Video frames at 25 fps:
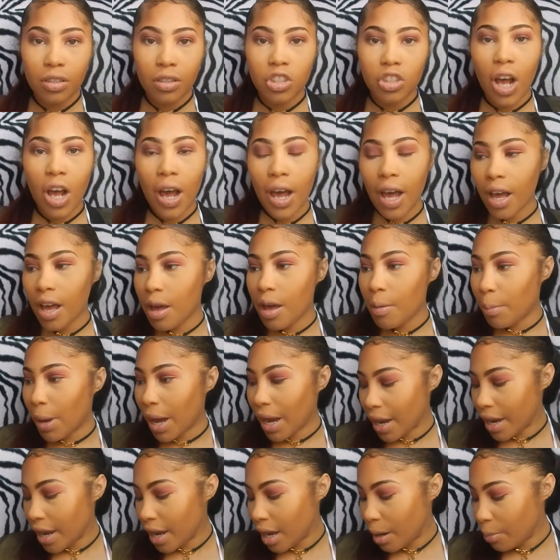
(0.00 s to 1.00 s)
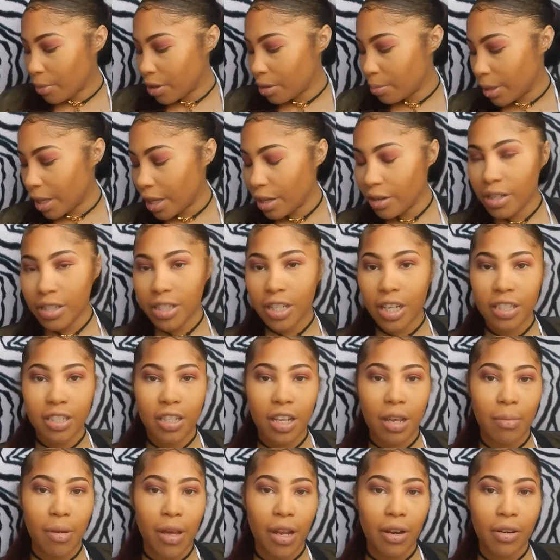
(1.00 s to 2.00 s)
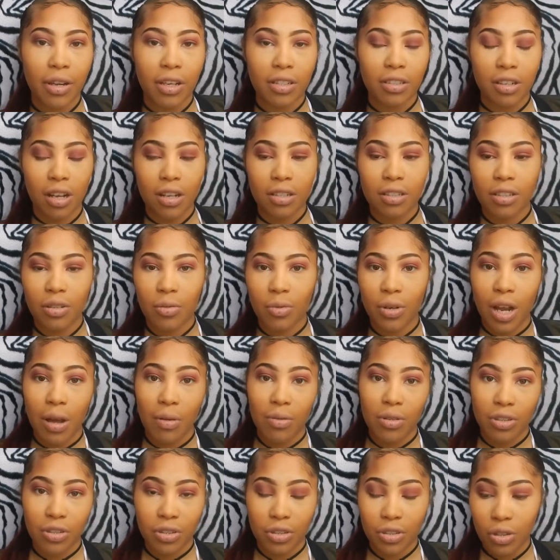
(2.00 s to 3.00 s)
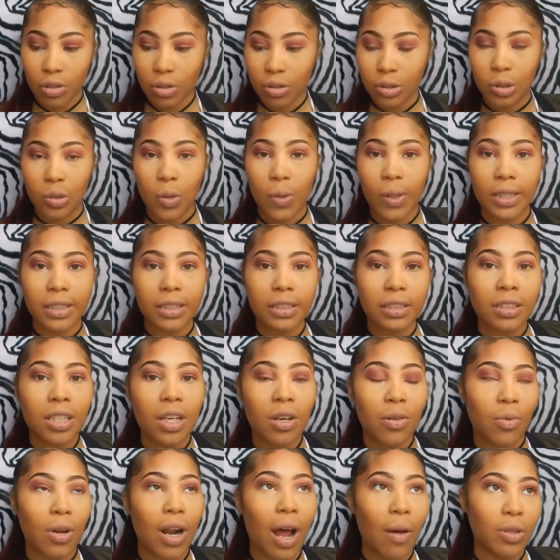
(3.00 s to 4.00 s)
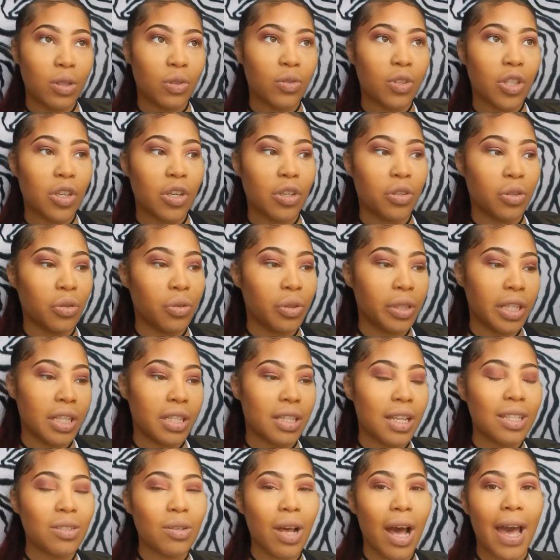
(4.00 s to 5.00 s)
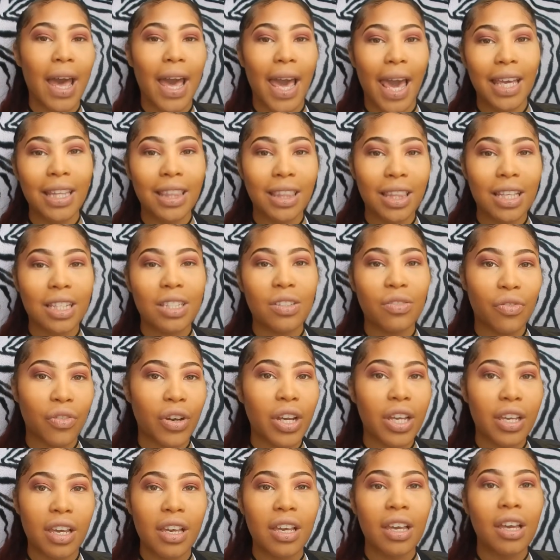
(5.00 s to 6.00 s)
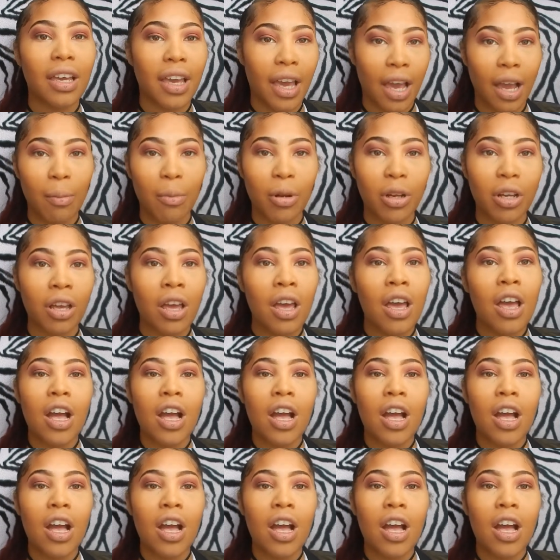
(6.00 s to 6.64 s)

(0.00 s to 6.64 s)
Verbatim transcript: So I, my camera batteries had said battery exhausted when I was going, when I was still doing this. That's why I hate this freaking camera.